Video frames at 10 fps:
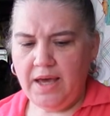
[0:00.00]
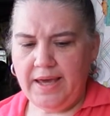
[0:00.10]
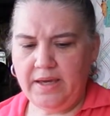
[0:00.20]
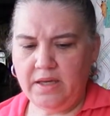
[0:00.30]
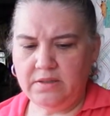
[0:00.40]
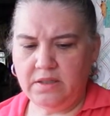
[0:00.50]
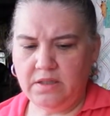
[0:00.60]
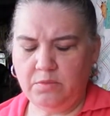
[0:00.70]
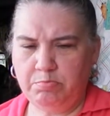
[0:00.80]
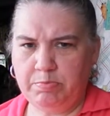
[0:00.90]
It gets a
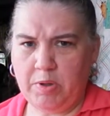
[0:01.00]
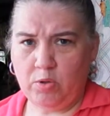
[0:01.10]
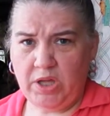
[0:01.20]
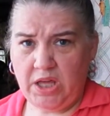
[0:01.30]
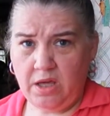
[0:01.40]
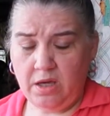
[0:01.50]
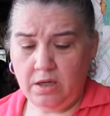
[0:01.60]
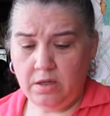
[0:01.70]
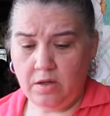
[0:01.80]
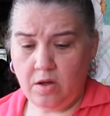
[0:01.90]
little bulky
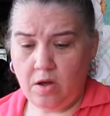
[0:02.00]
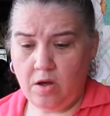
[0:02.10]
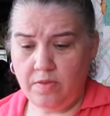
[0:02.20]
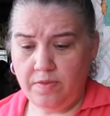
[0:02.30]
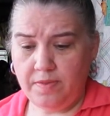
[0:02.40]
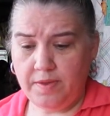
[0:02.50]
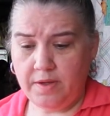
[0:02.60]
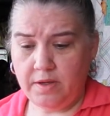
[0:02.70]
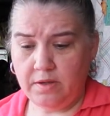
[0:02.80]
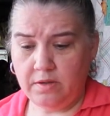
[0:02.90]
on
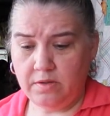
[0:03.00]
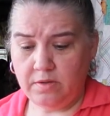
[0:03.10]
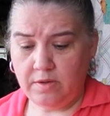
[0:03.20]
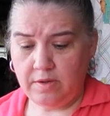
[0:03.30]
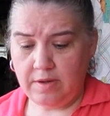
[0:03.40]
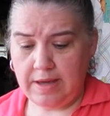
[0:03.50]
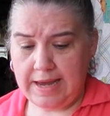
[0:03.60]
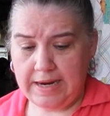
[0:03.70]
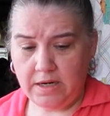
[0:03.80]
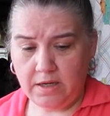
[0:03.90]
the
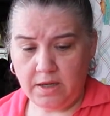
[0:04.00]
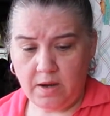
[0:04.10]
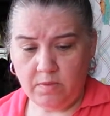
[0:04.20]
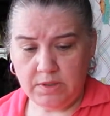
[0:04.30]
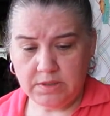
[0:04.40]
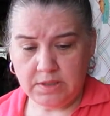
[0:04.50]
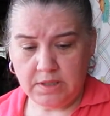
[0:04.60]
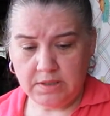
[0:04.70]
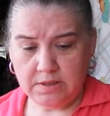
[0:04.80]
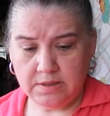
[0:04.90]
Aida. I want to say
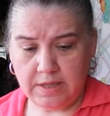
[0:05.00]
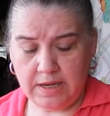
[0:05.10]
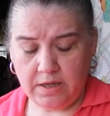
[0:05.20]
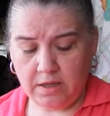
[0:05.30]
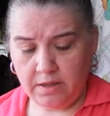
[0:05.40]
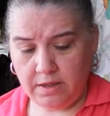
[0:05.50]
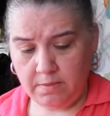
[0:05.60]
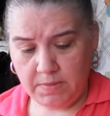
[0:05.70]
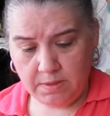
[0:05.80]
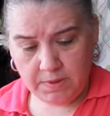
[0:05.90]
this is Aida.
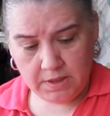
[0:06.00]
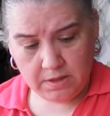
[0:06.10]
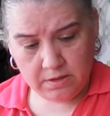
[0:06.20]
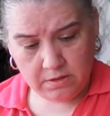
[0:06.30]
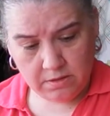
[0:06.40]
It may be an